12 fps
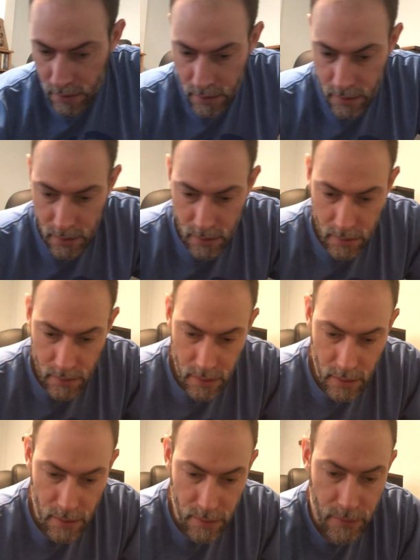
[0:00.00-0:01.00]

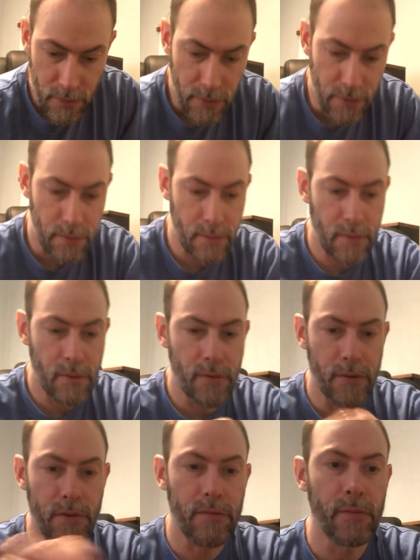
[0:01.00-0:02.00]
And of course,
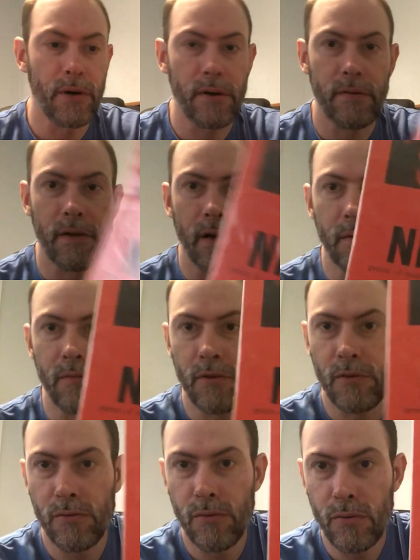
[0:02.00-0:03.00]
Thelonious Monk, Volume
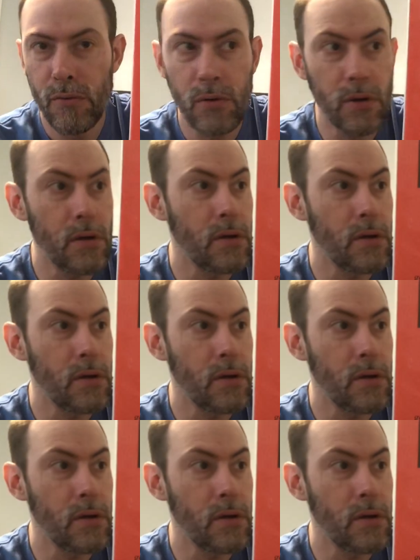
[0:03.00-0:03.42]
2.